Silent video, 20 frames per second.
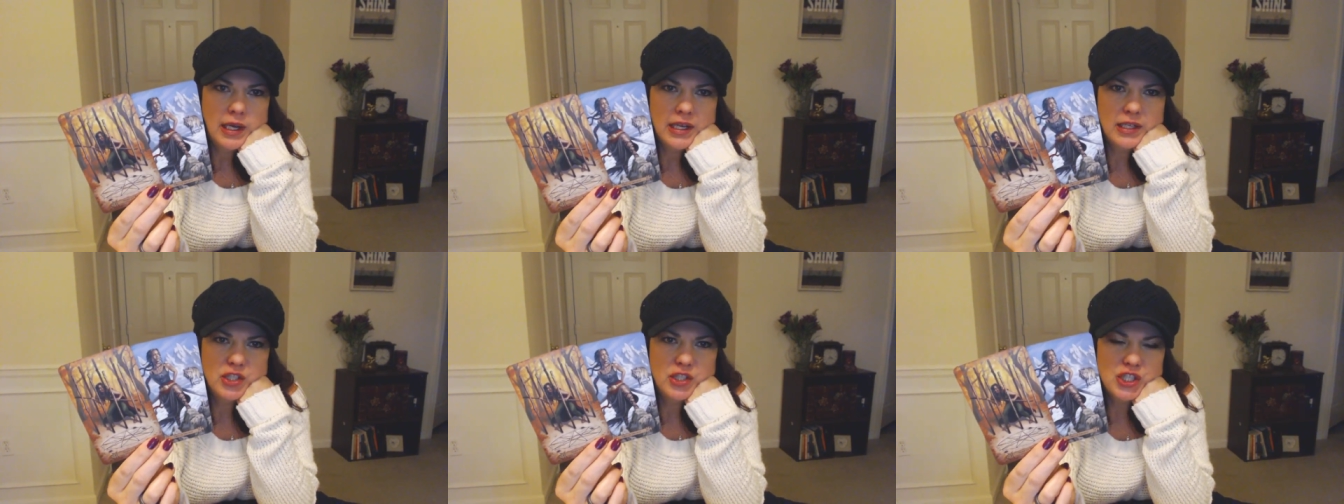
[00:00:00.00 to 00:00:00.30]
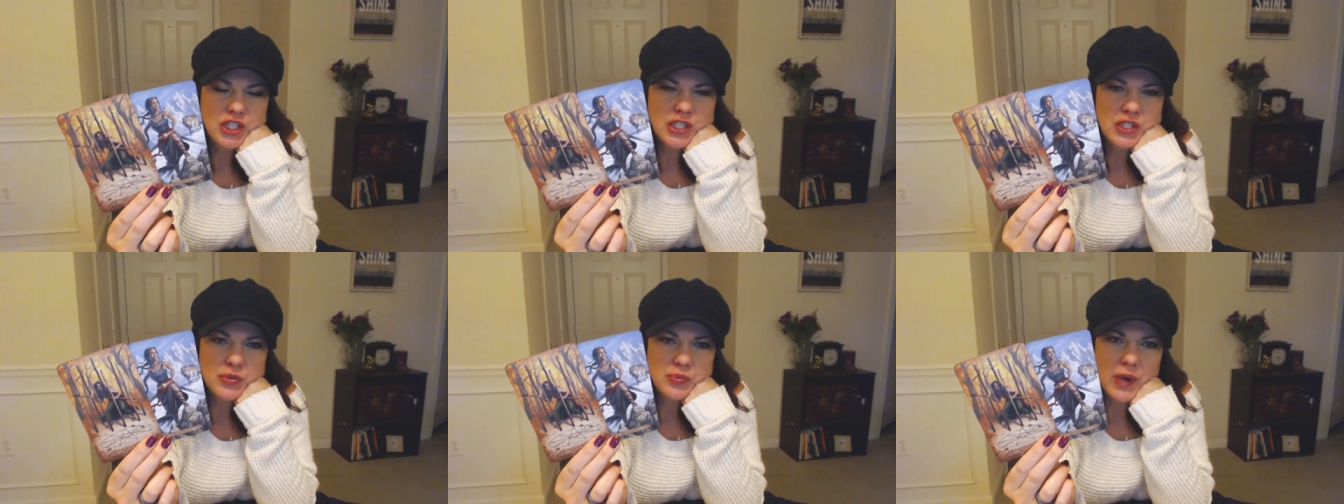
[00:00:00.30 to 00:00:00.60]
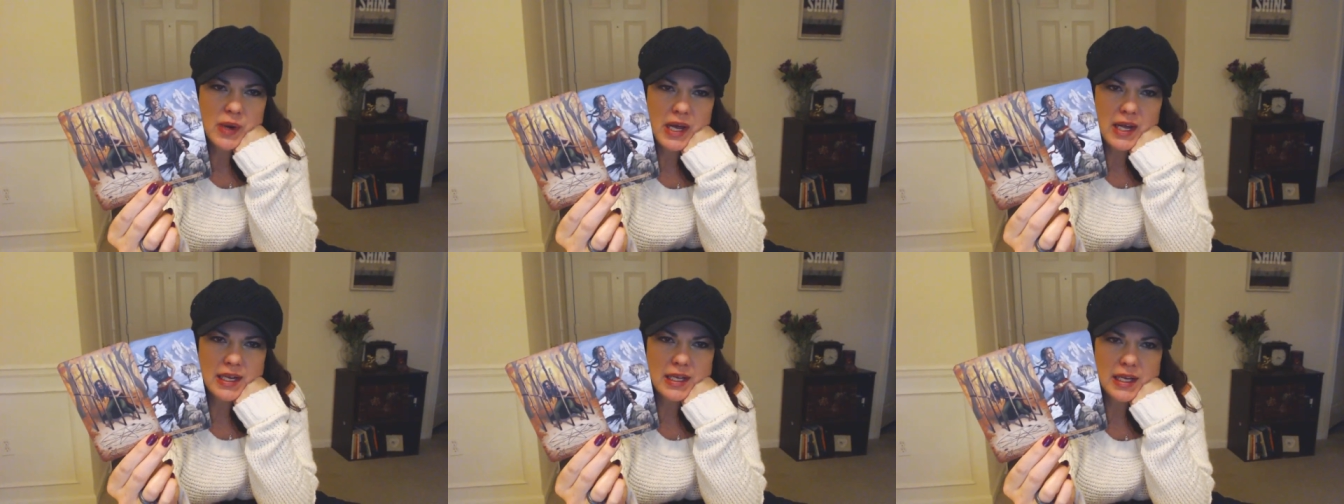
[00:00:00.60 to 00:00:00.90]
And she's
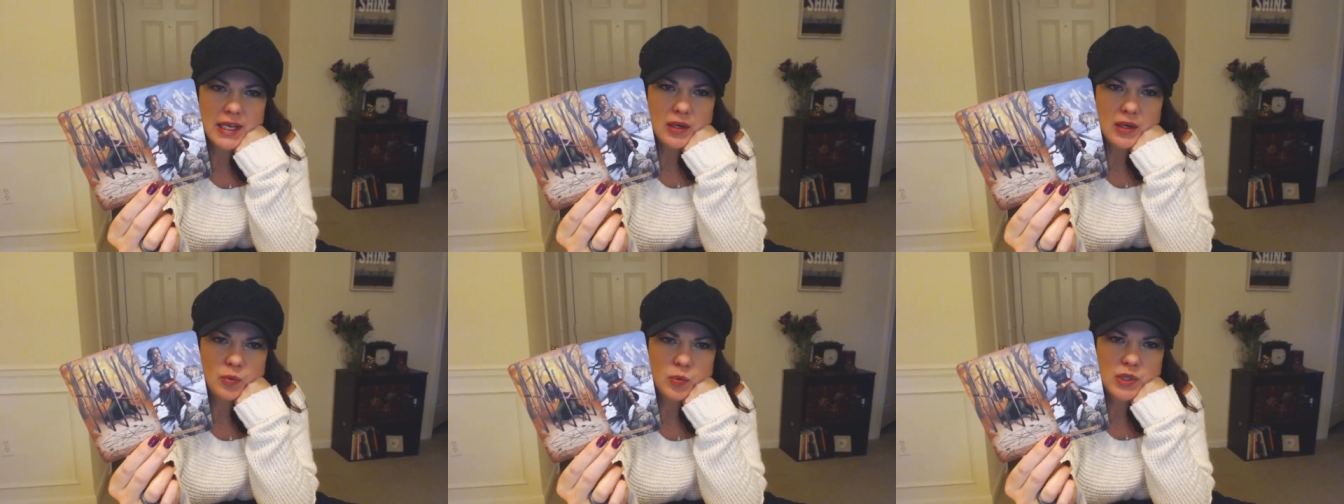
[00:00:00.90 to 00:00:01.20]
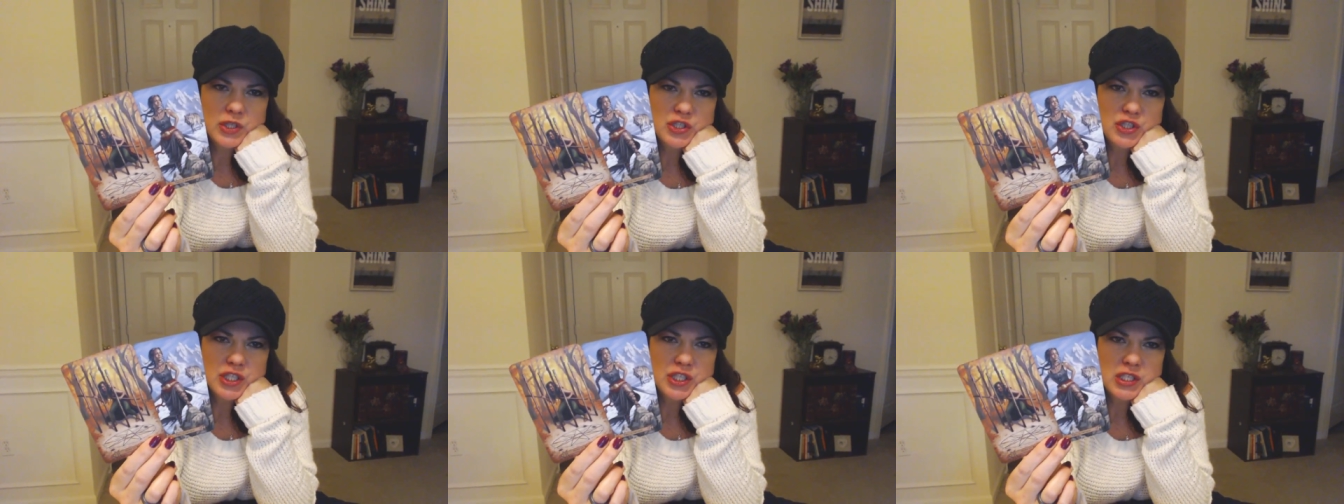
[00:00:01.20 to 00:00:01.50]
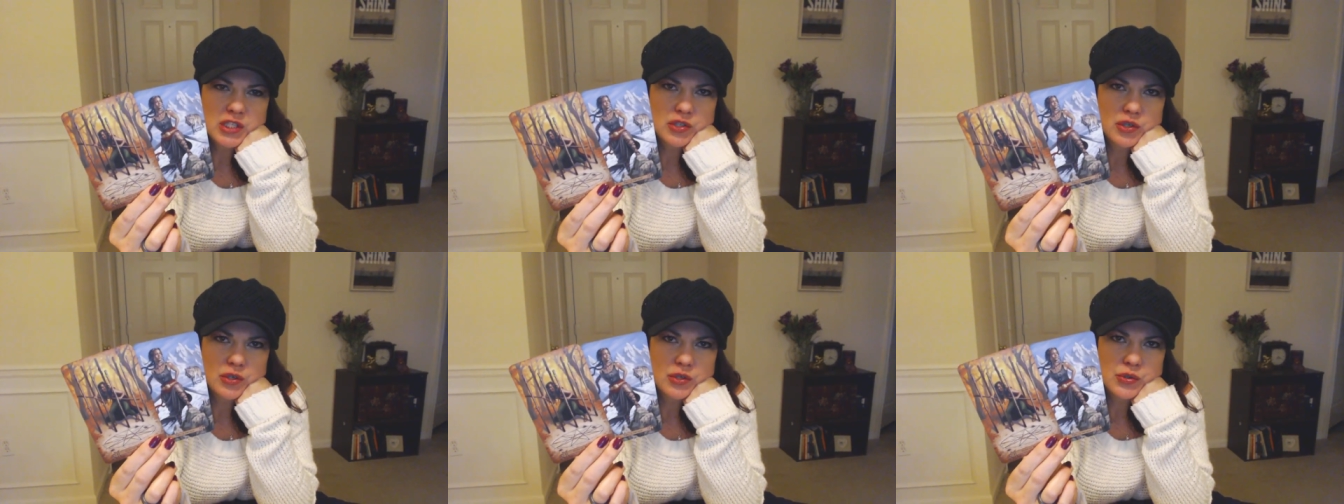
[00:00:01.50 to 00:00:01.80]
ready when
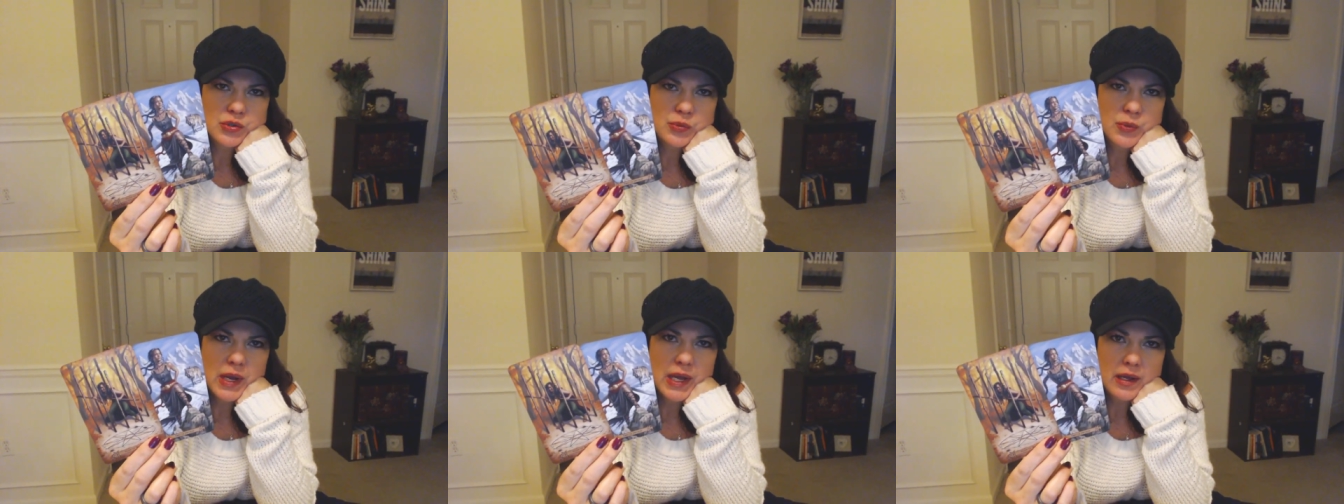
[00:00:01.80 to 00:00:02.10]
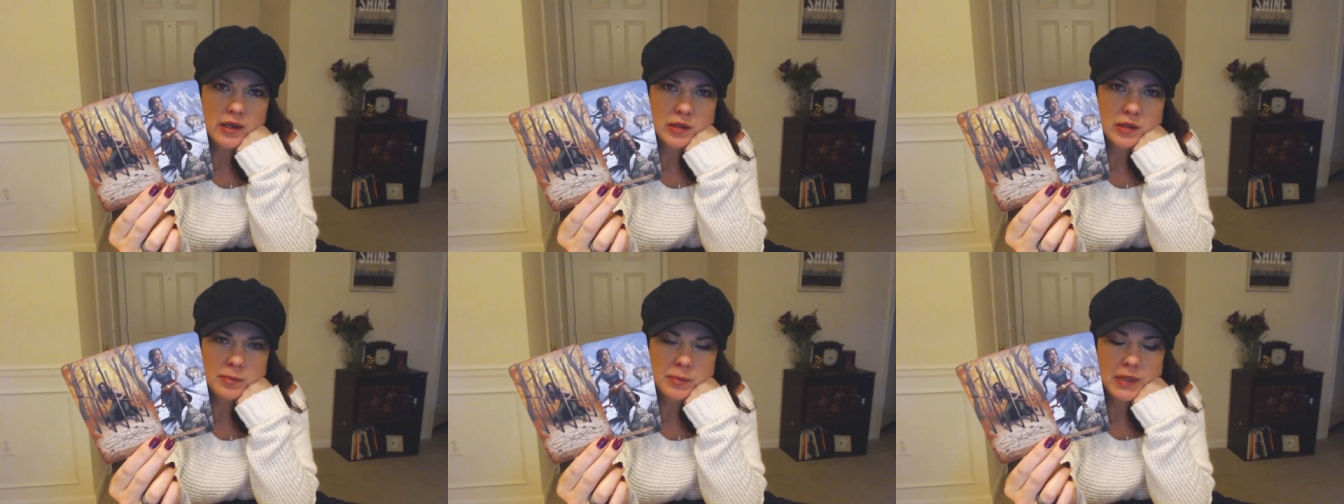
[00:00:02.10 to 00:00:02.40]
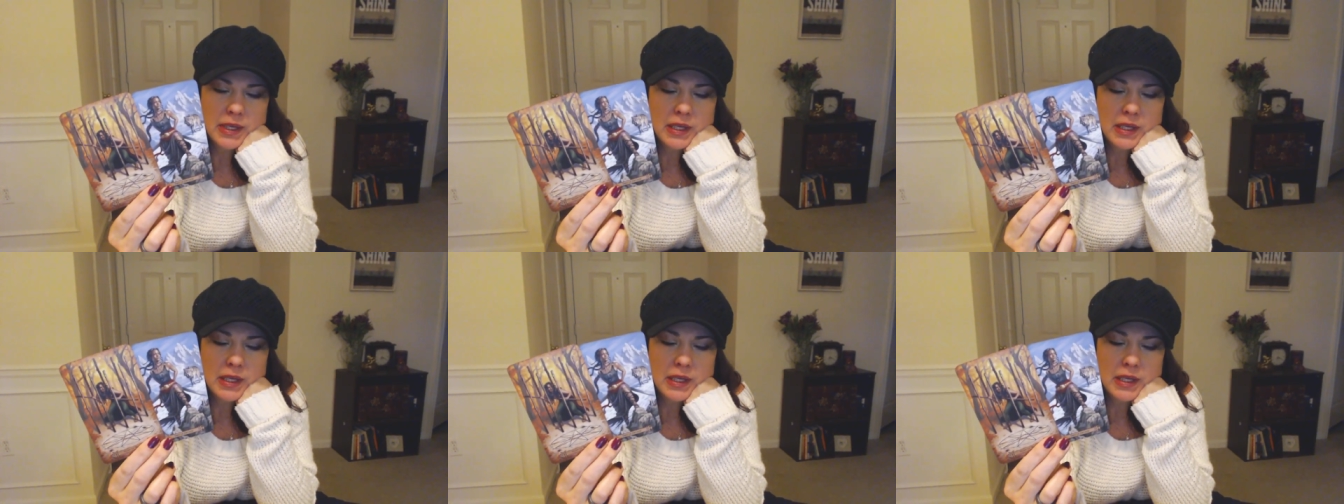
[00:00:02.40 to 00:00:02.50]
she turns around,